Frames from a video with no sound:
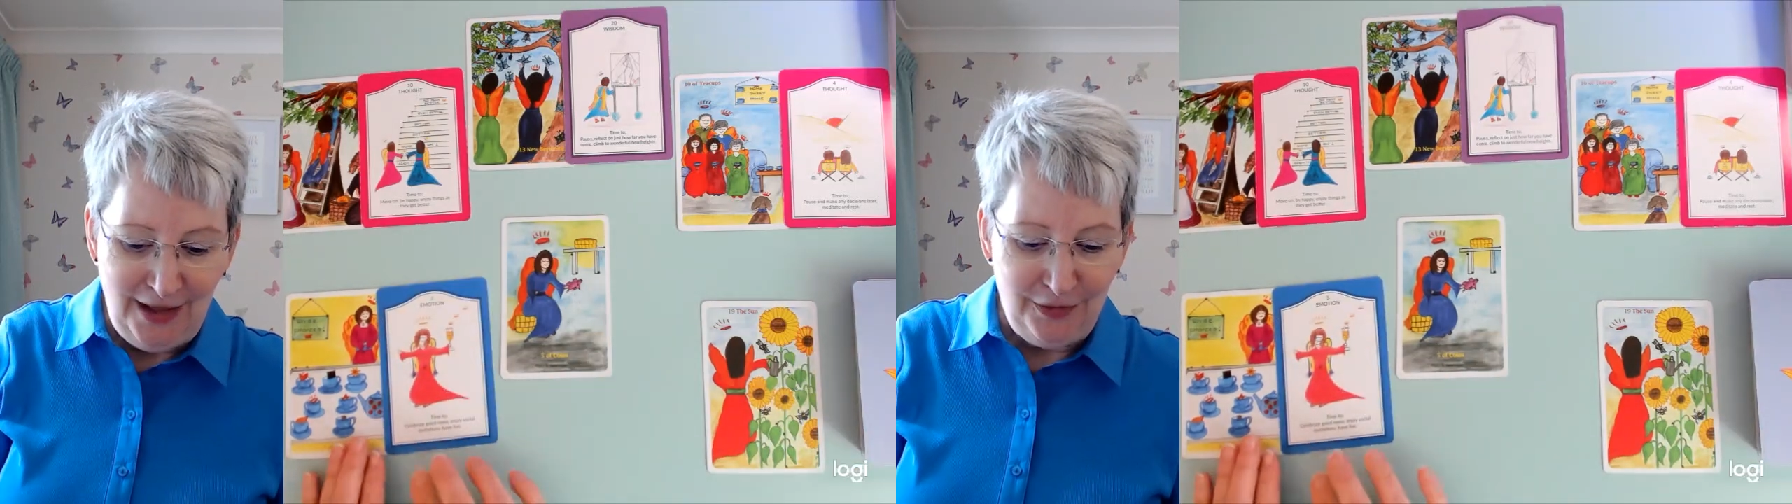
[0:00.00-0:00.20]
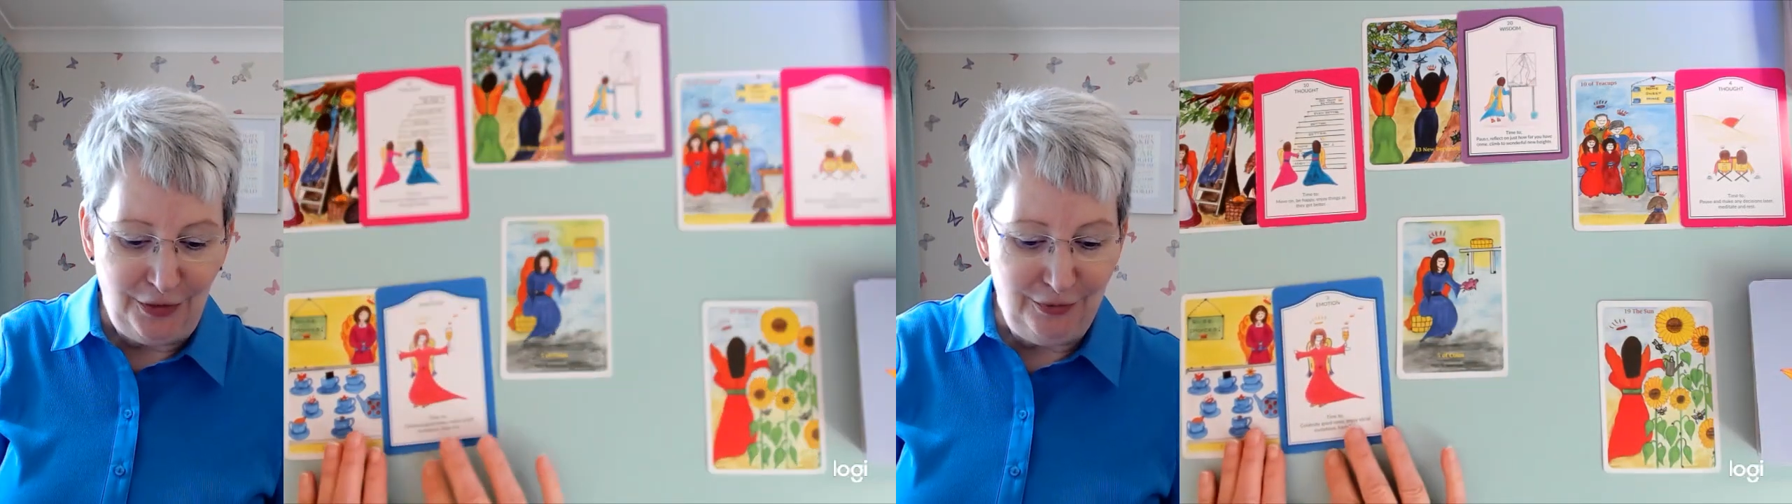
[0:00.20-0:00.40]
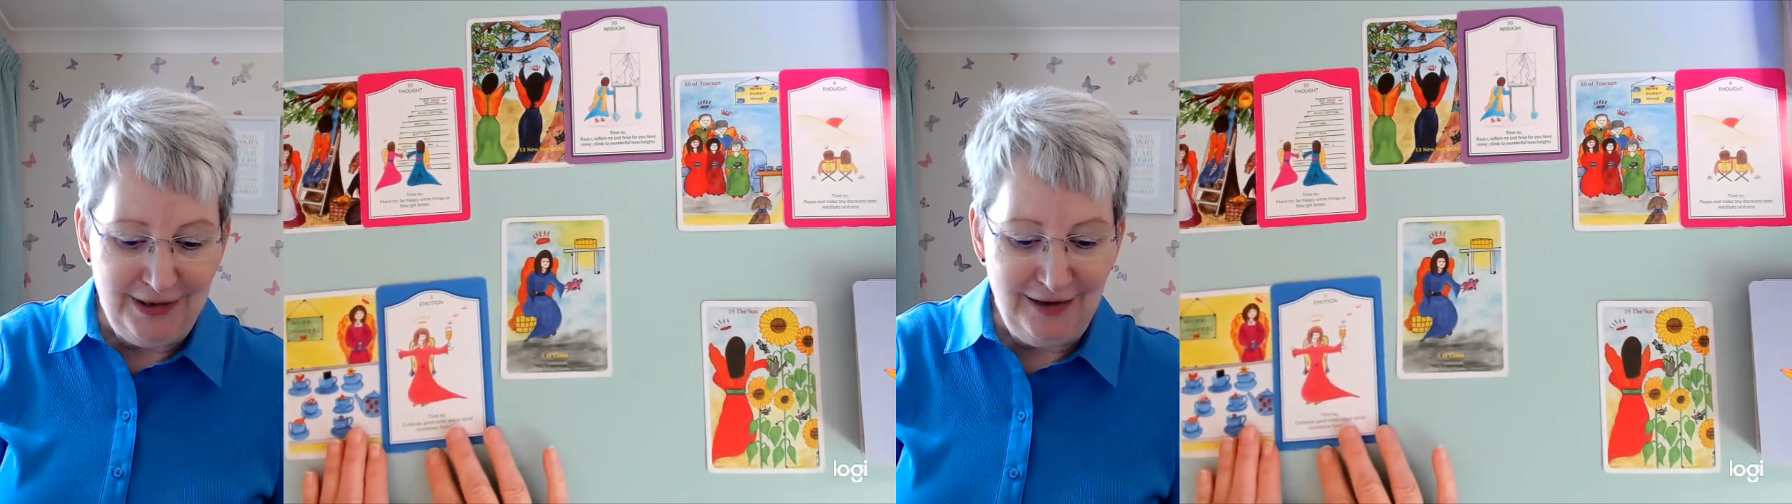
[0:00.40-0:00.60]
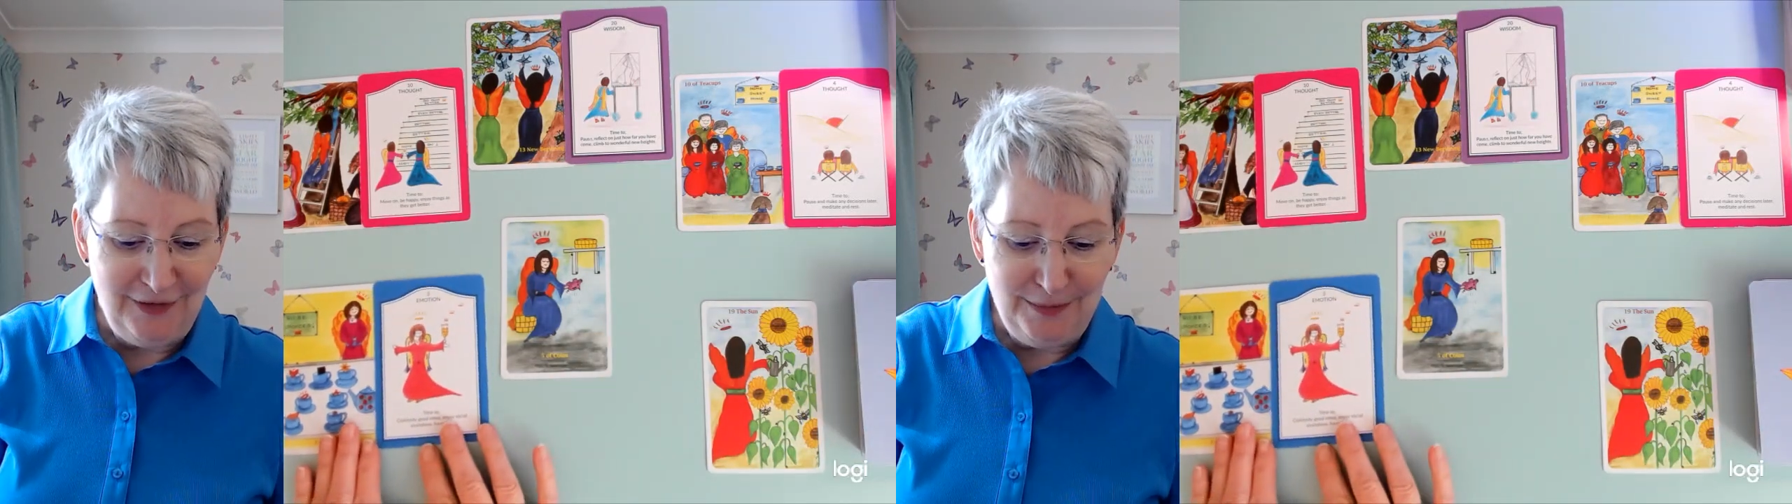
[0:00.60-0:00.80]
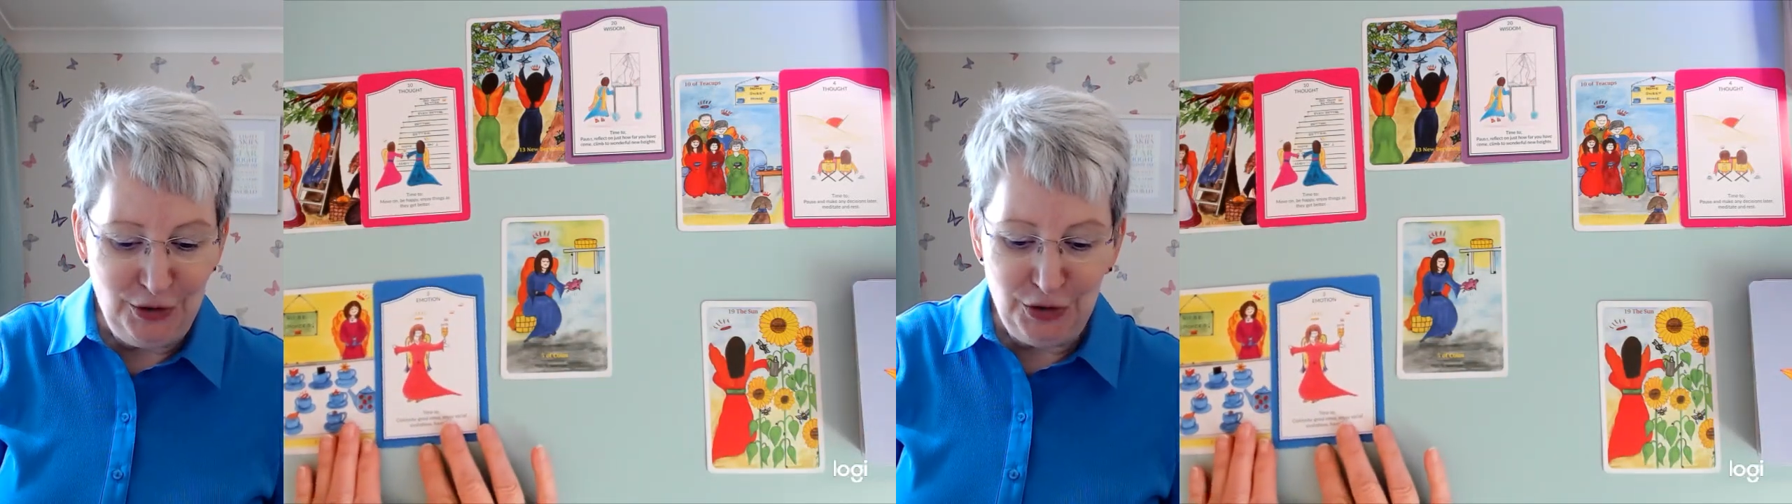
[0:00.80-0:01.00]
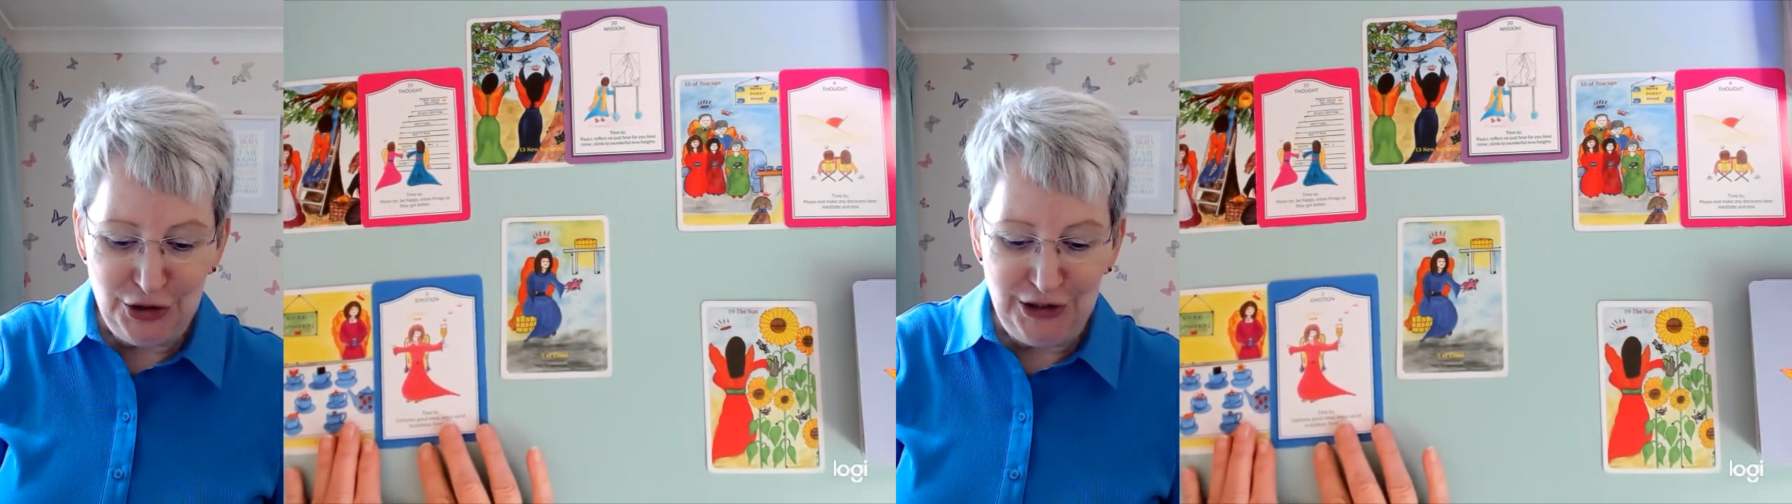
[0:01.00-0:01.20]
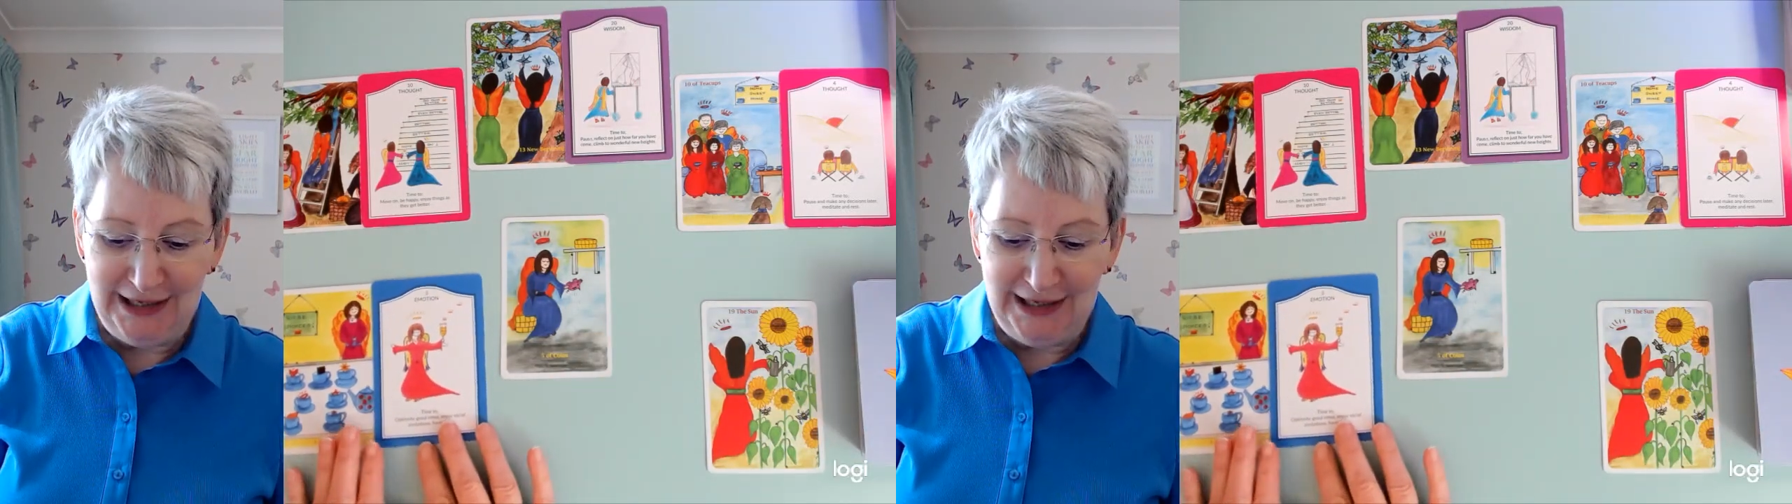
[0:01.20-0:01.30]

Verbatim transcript: The three of emotion,